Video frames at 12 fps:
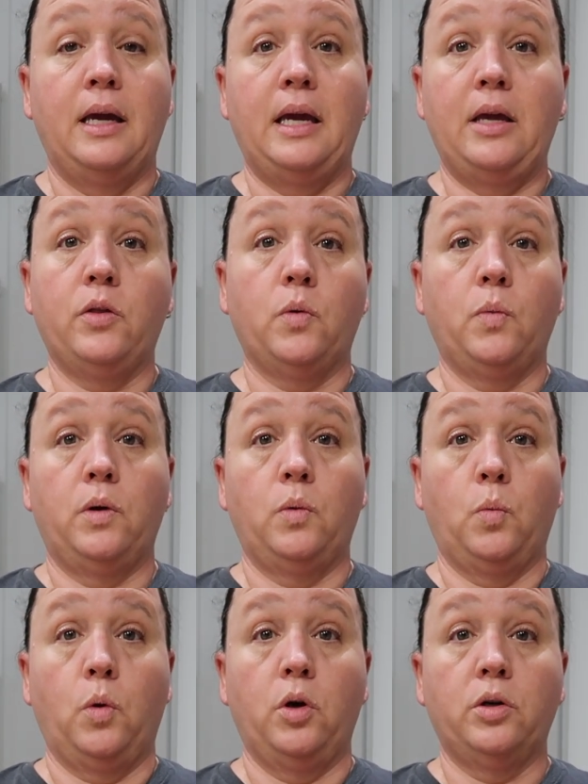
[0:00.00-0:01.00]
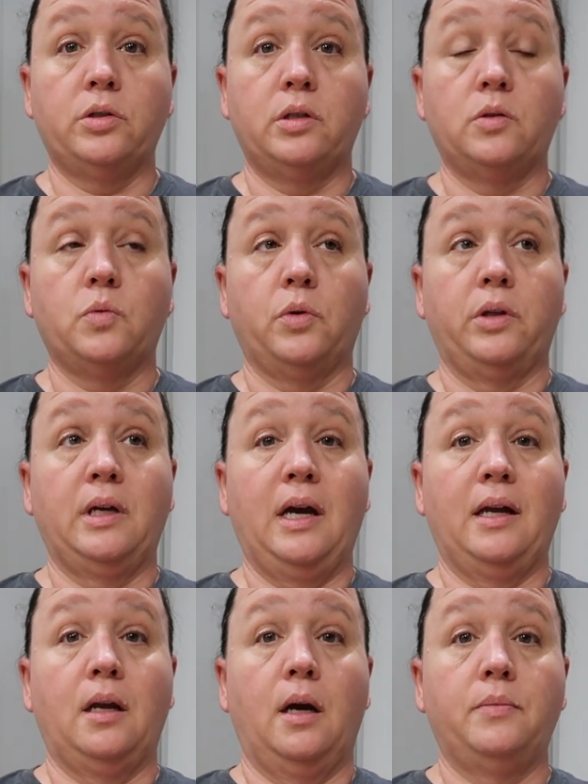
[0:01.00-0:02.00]
Either one works. It's really
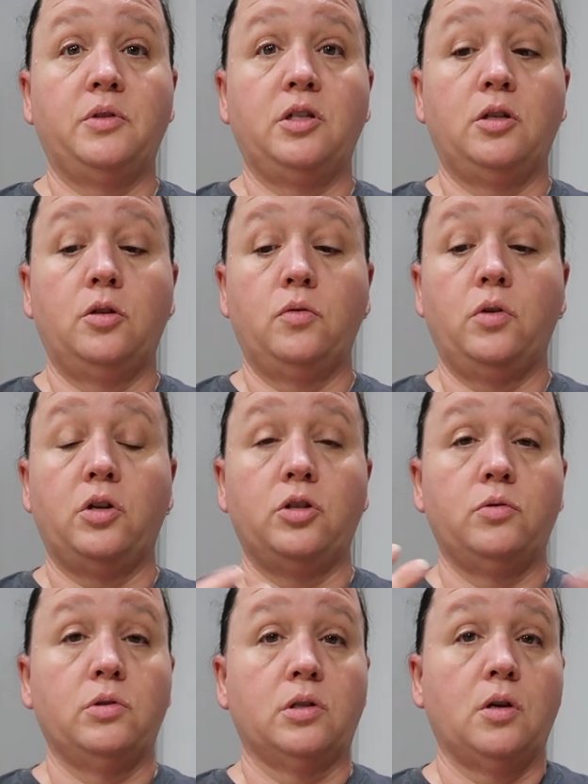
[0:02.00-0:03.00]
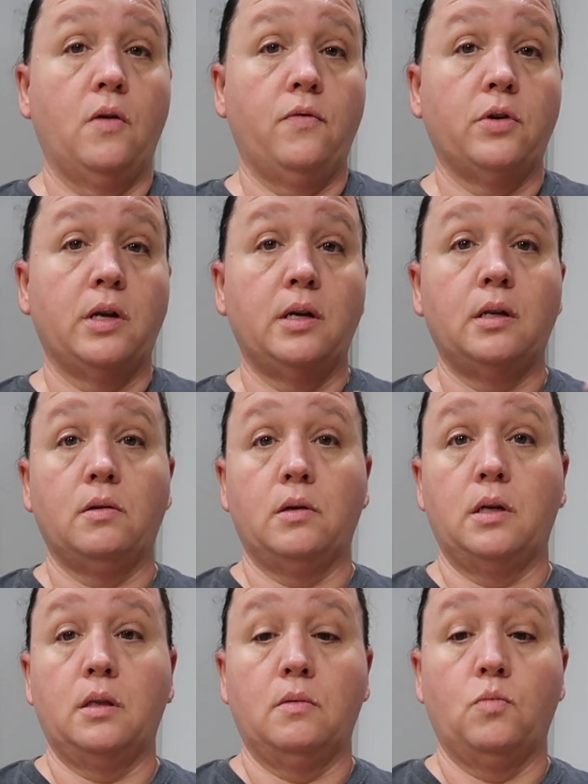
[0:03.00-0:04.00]
kind of up to you. You can do this overnight or
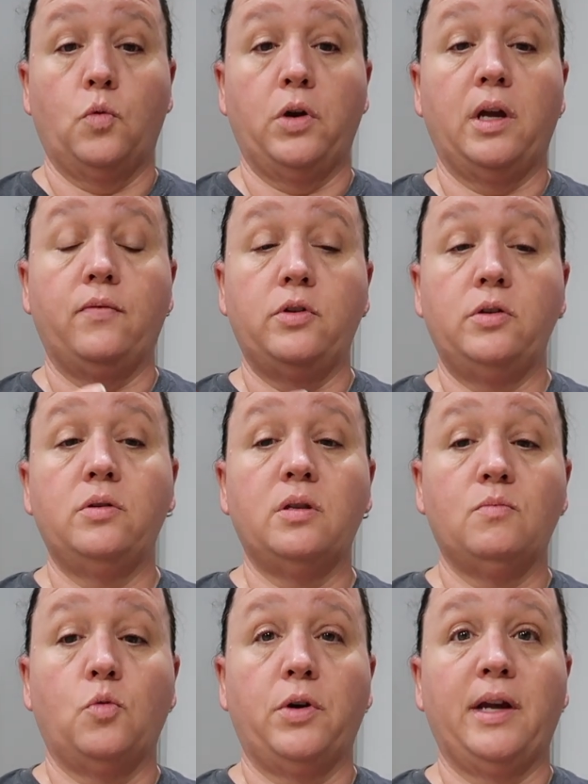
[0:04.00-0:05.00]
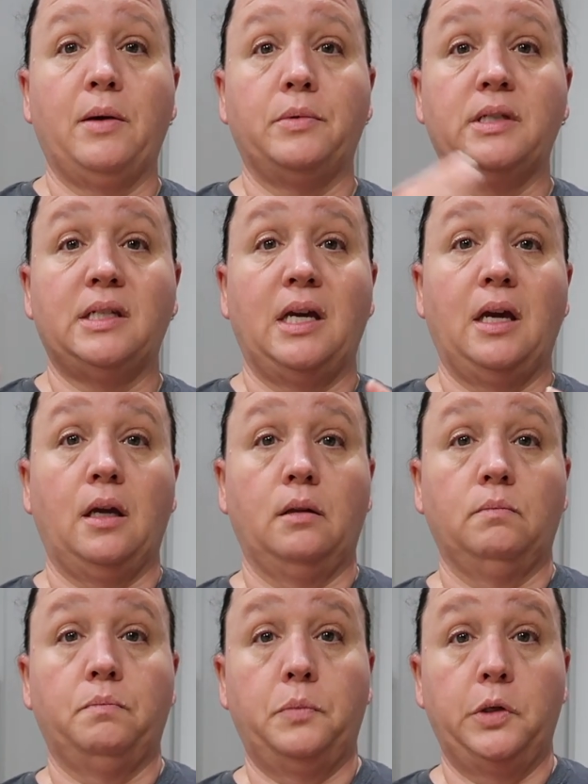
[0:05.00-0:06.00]
in the morning. If you do it in the morning, I would say
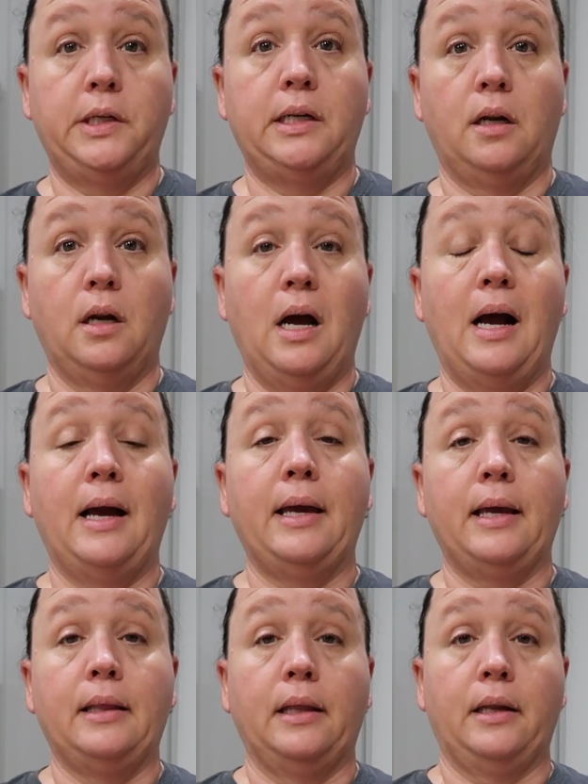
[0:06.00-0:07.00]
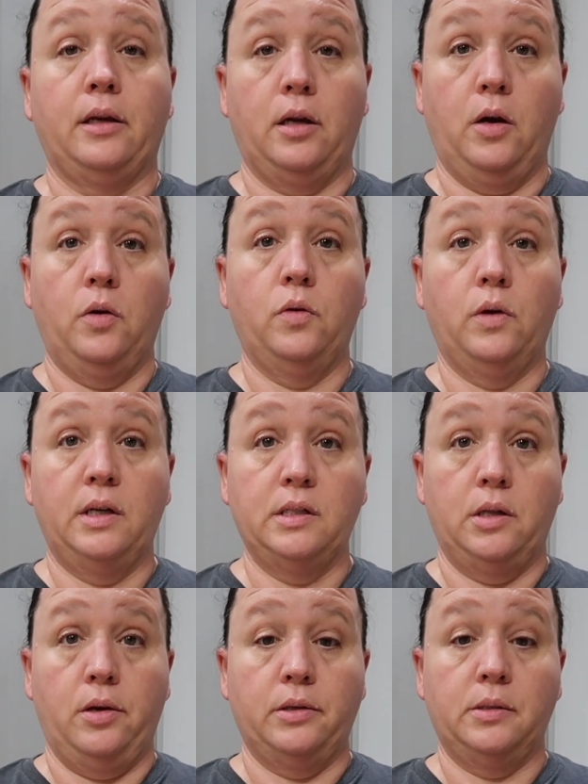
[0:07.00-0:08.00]
put it on high and let it go
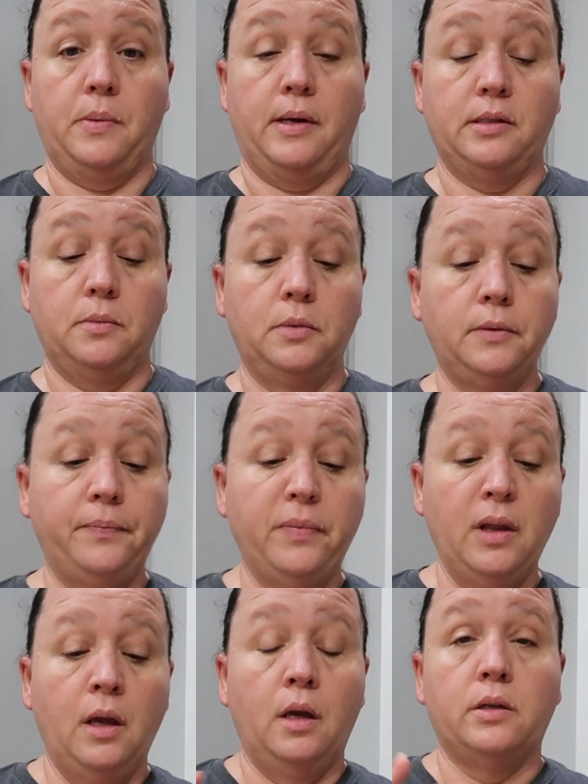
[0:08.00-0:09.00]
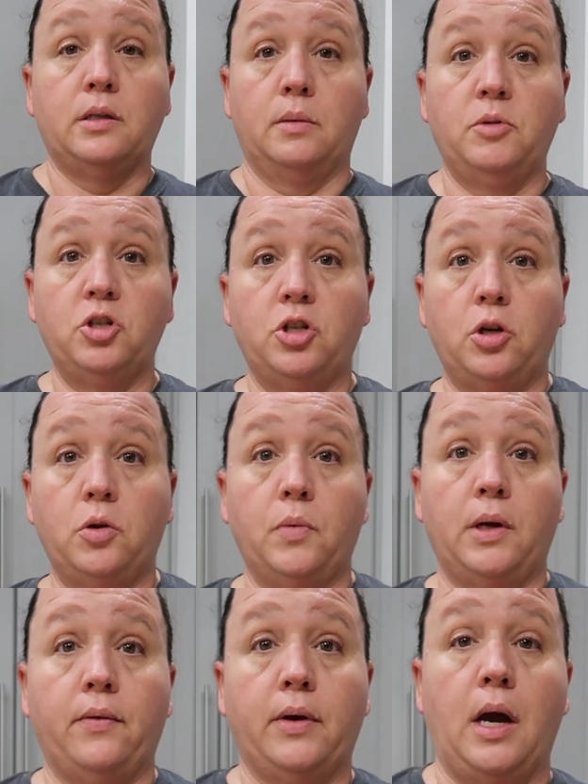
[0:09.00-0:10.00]
as long as possible. So let me show you
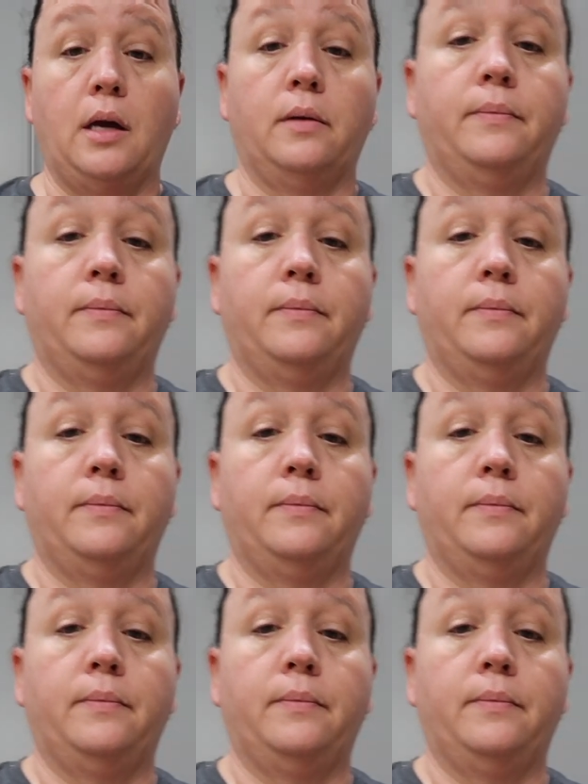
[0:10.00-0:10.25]
what I've got.